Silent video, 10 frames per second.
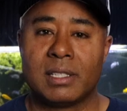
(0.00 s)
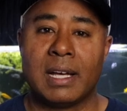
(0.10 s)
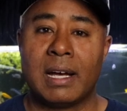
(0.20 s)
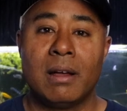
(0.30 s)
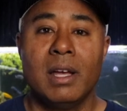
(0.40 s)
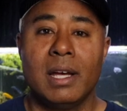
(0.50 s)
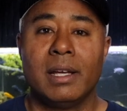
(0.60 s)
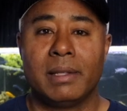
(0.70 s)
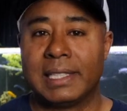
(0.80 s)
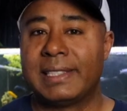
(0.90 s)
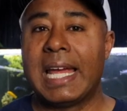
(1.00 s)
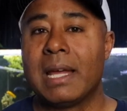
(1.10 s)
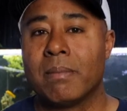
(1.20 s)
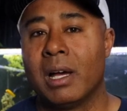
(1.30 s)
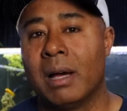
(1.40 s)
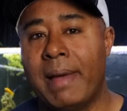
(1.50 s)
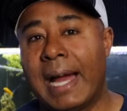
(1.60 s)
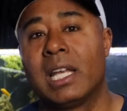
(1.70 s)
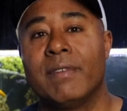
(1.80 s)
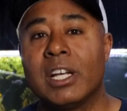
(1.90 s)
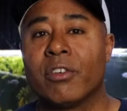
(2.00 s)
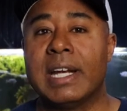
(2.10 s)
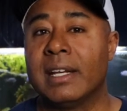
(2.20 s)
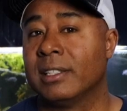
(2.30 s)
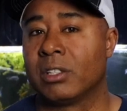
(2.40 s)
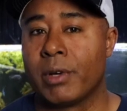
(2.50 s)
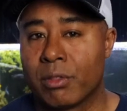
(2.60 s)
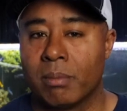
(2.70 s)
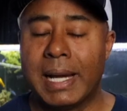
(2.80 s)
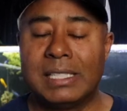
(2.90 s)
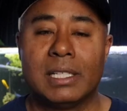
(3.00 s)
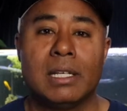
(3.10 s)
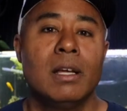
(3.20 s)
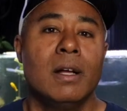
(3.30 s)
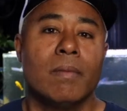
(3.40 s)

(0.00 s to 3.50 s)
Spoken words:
the same active ingredient as erythromycin.